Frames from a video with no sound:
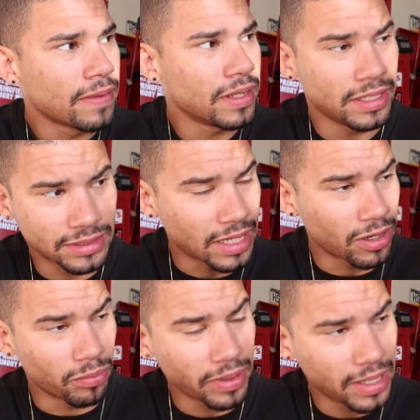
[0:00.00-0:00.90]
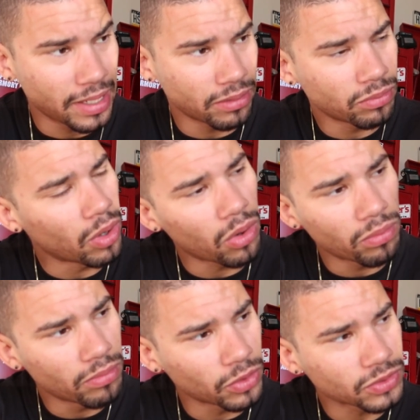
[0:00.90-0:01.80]
this side will be,
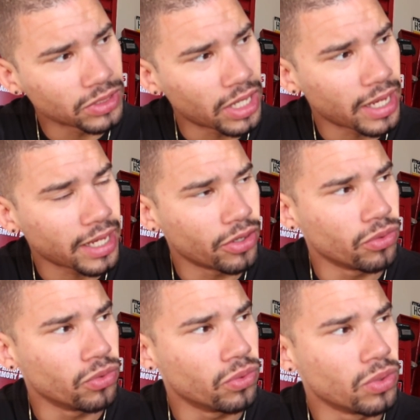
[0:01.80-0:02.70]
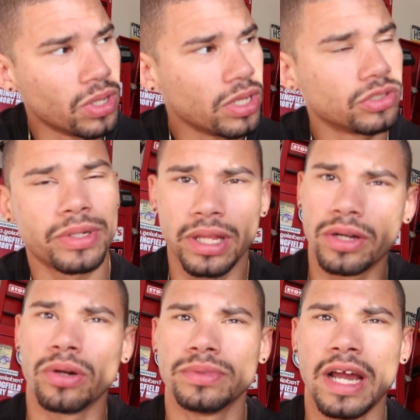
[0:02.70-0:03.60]
well, mostly done. I gotta do
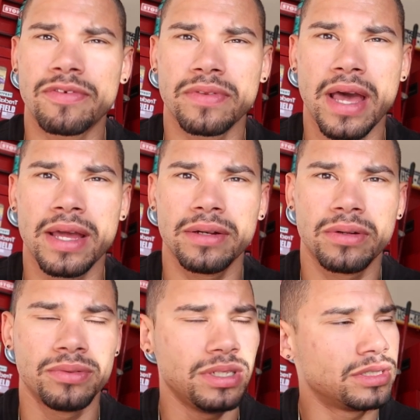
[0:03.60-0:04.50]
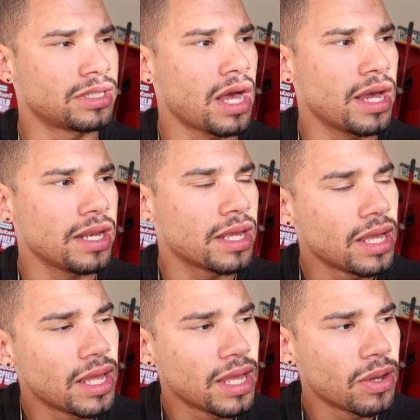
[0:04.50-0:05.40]
trailing arms after that on each side,
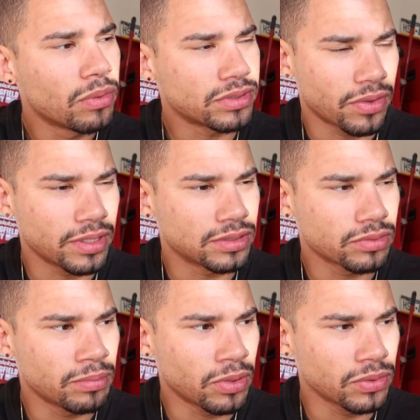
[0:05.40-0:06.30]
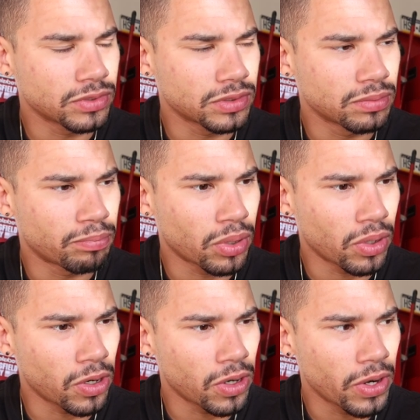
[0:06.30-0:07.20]
which I think is 3 bolts
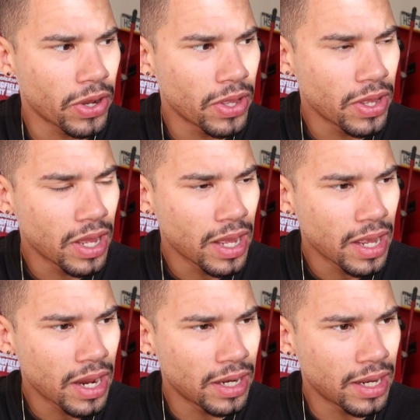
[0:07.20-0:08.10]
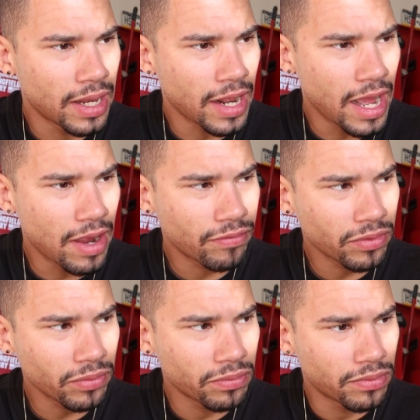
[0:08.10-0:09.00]
per. And then
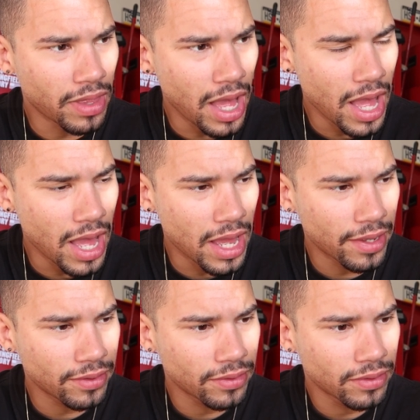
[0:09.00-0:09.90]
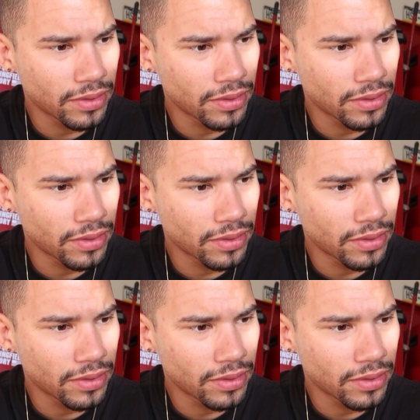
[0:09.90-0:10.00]
after that,